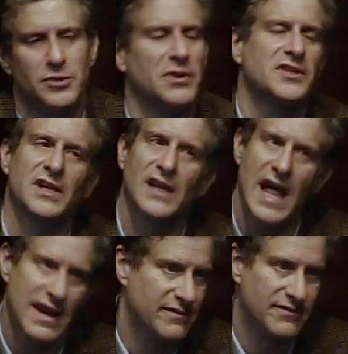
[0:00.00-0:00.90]
Well, there's a
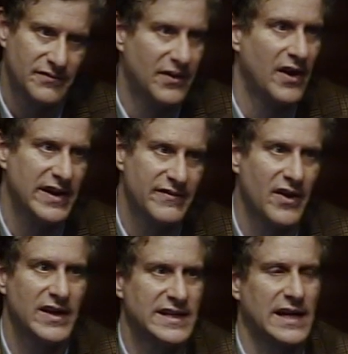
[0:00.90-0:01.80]
lot of very
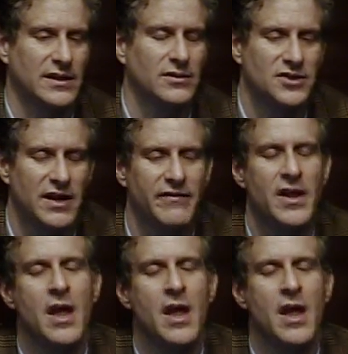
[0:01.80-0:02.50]
very technical stuff,